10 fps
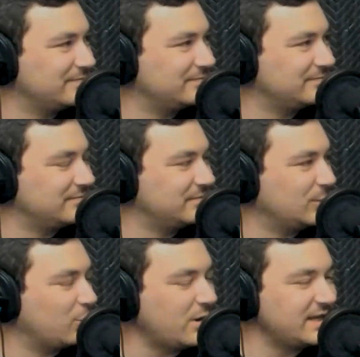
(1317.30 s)
she
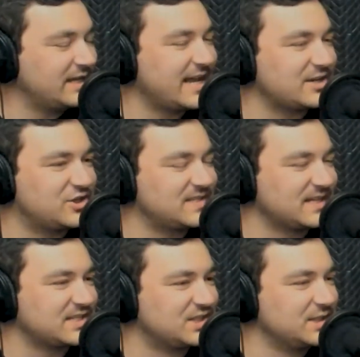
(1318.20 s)
goes, "What?" Well, yeah, she's like
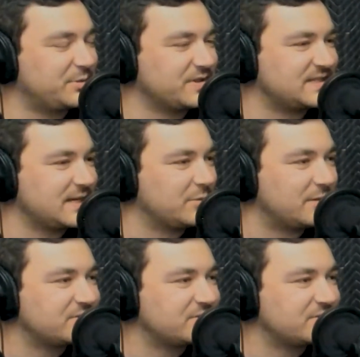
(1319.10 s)
asleep on the table. I'm just,